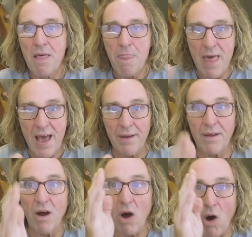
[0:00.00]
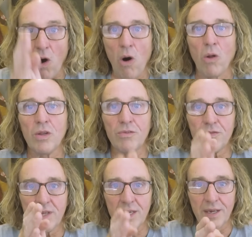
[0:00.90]
that all of
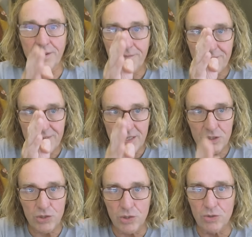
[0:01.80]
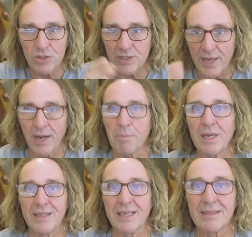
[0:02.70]
the issues set up
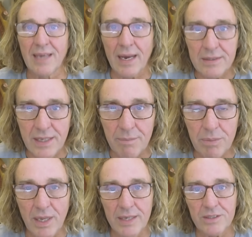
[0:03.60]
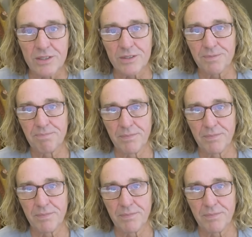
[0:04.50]
in the exact same places.